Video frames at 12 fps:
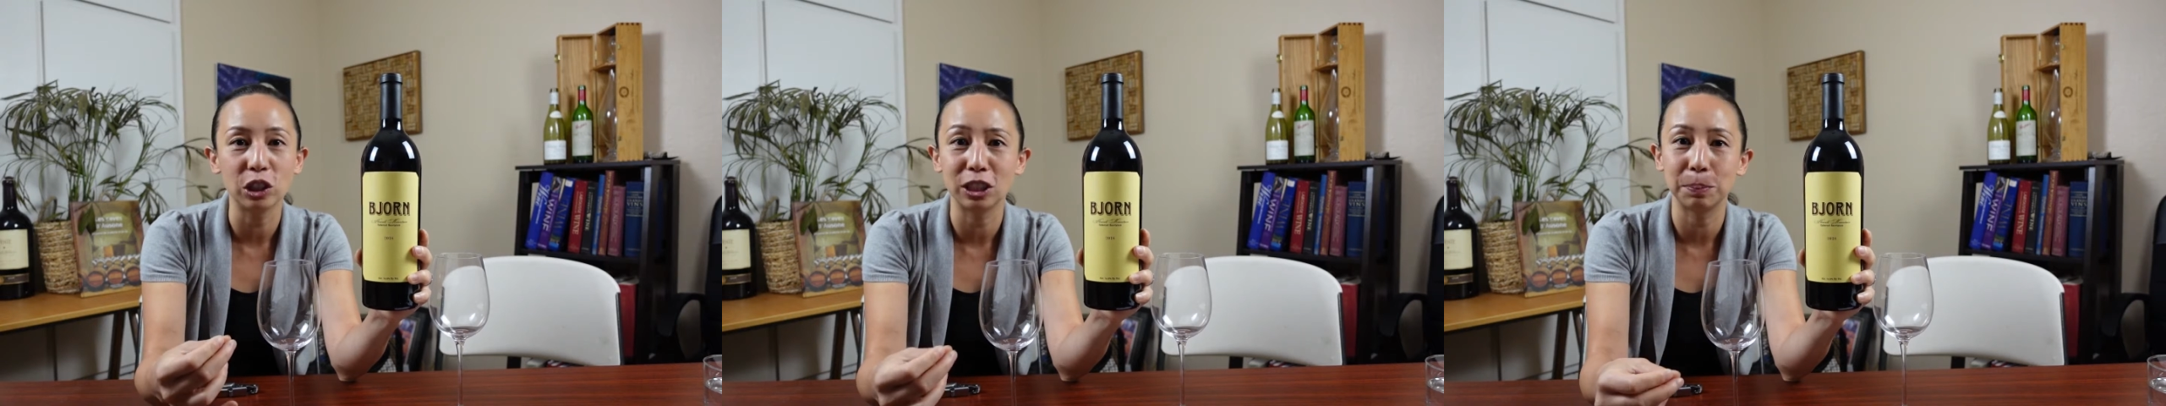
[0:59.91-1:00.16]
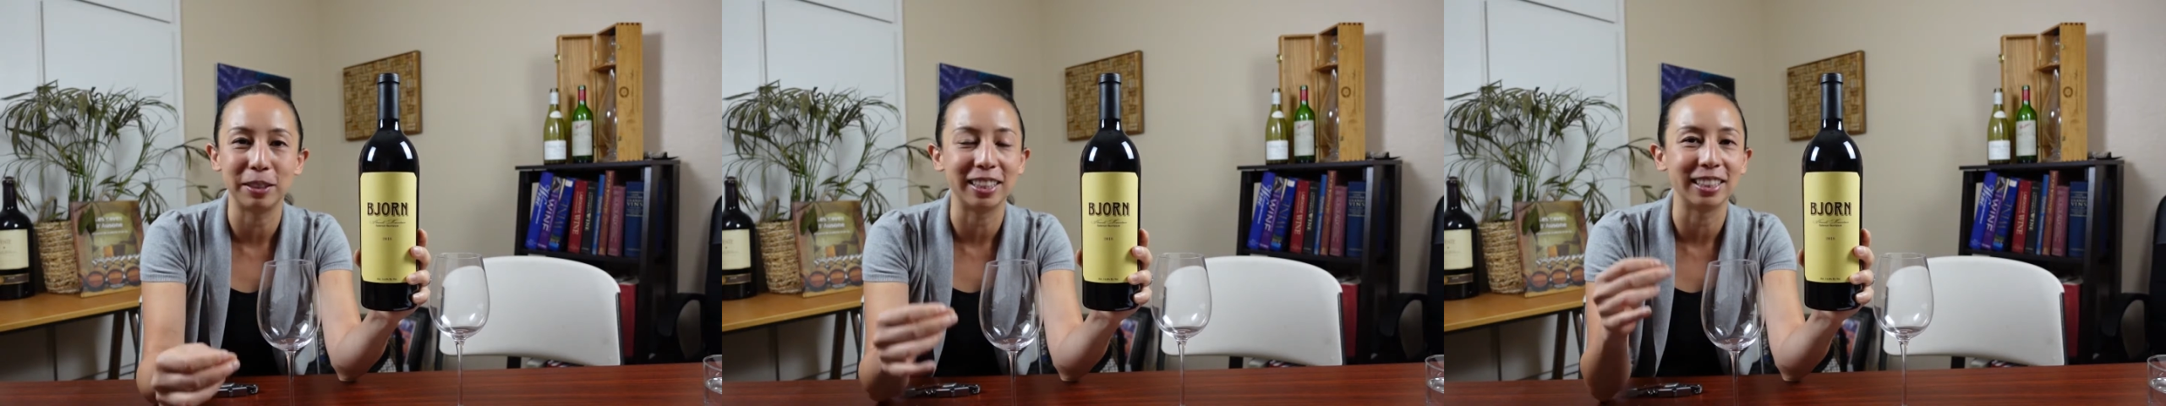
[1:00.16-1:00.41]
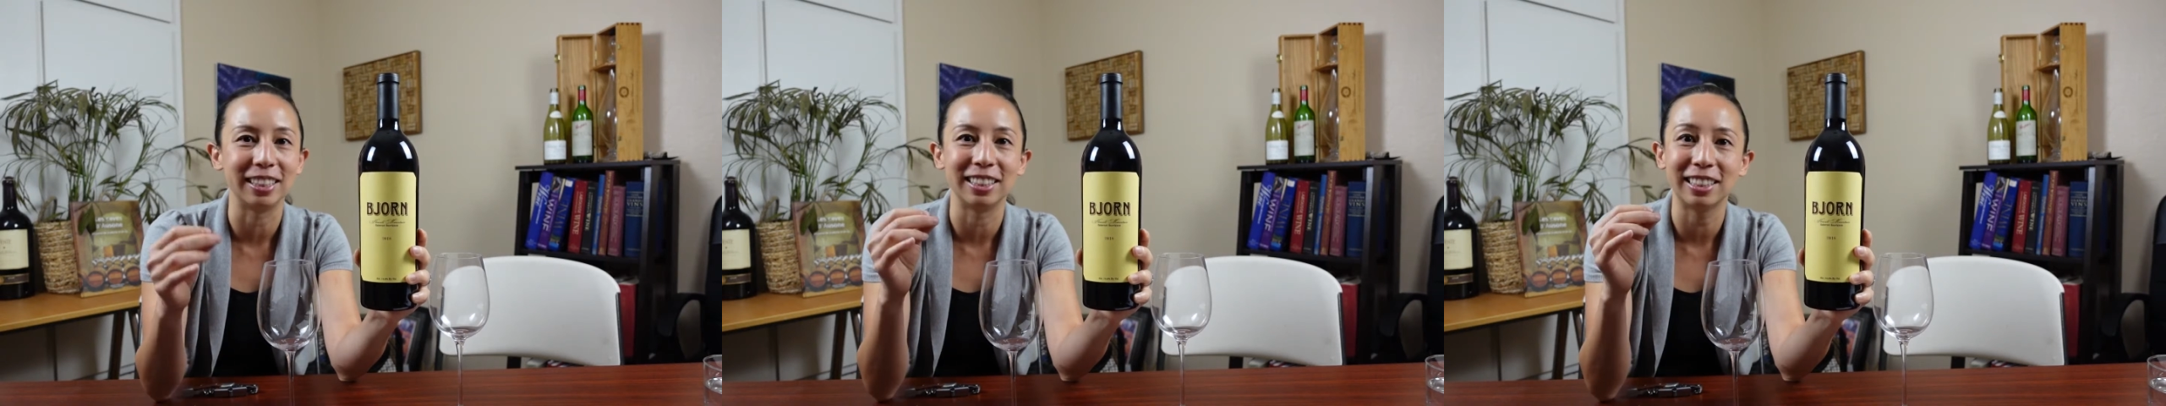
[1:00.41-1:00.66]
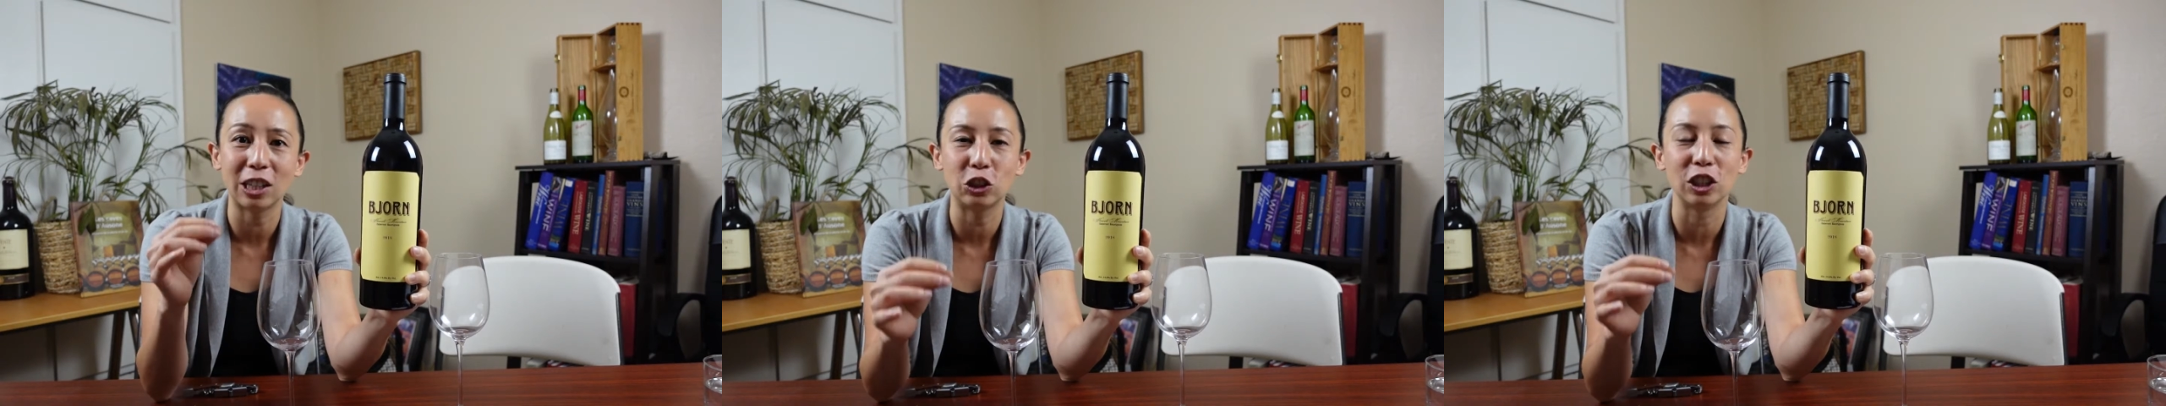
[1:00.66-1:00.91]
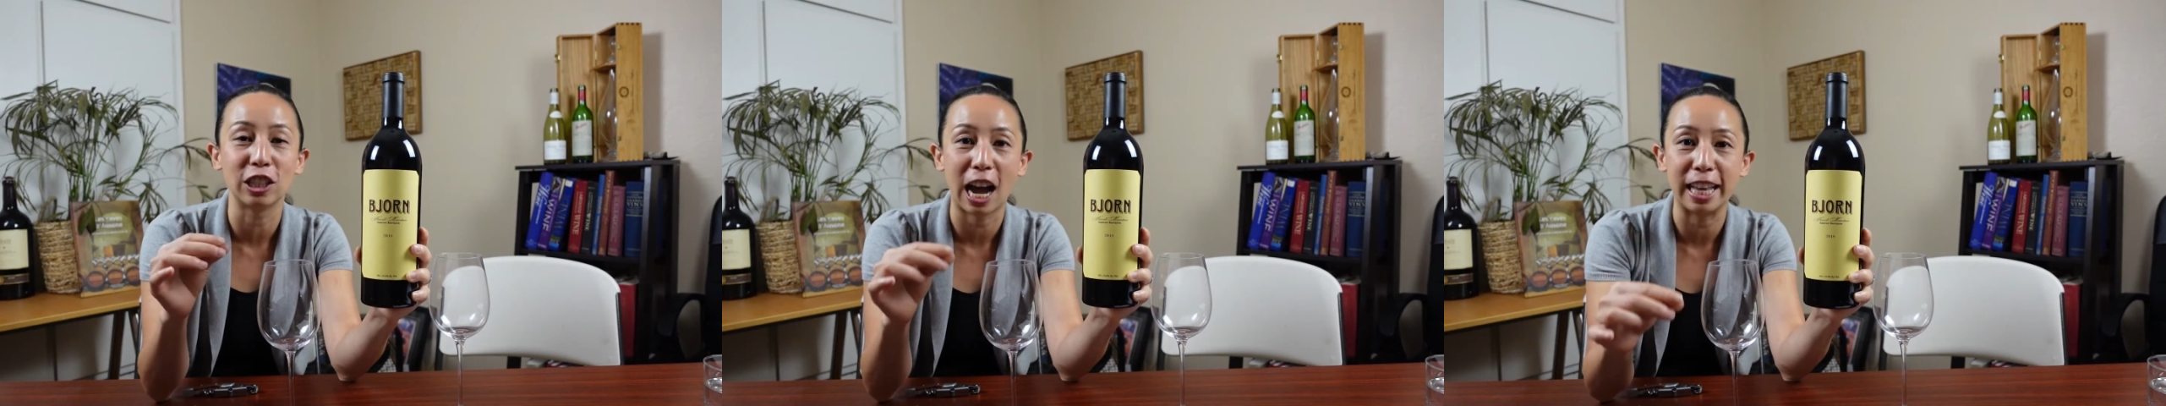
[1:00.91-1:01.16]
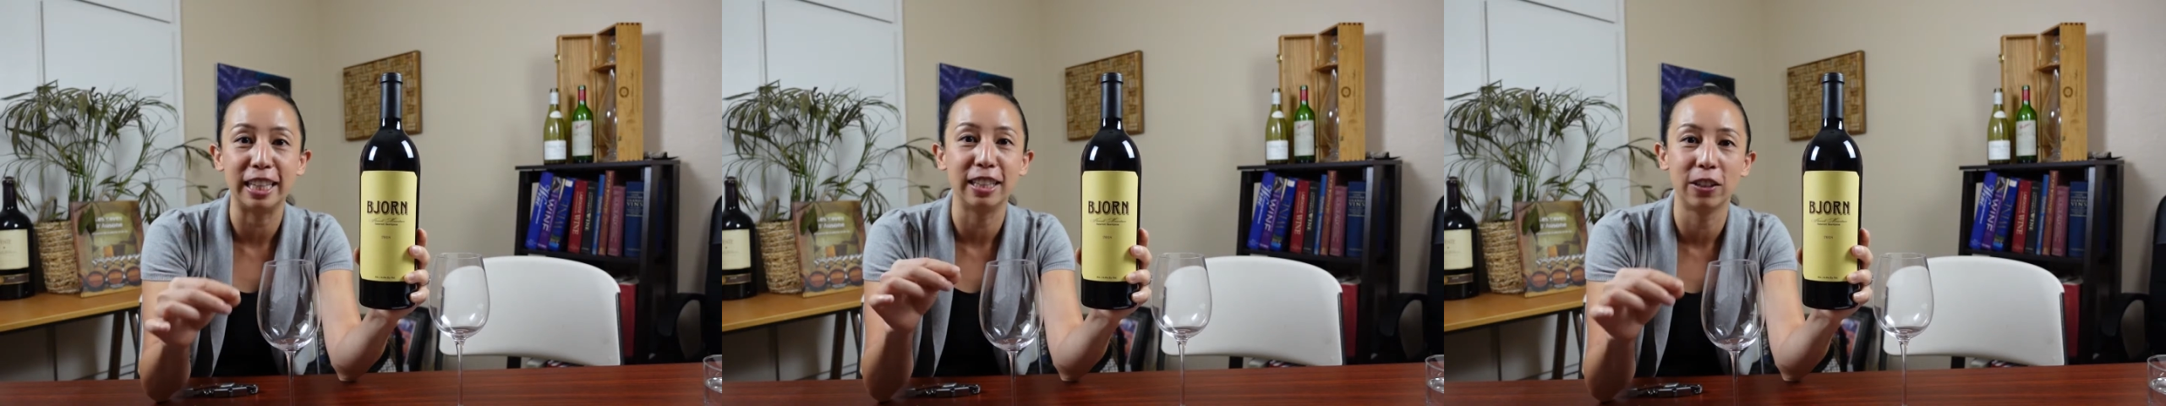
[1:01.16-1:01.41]
just because it's such a
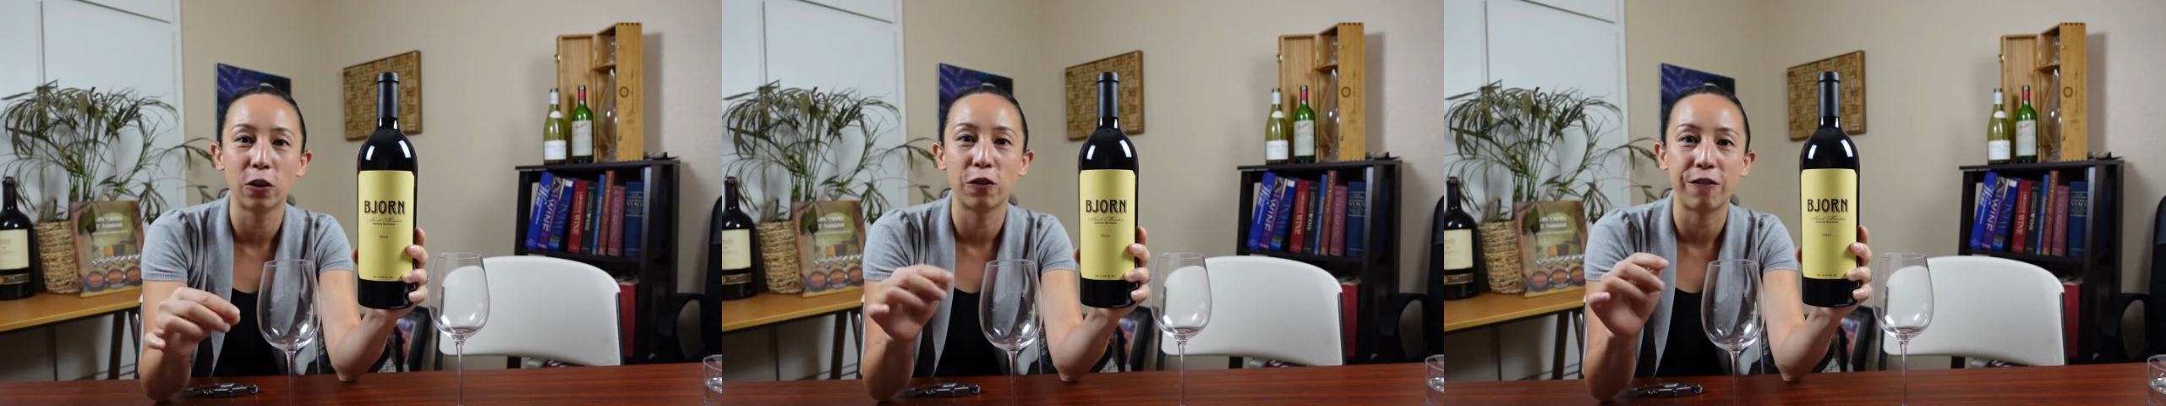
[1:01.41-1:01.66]
tiny little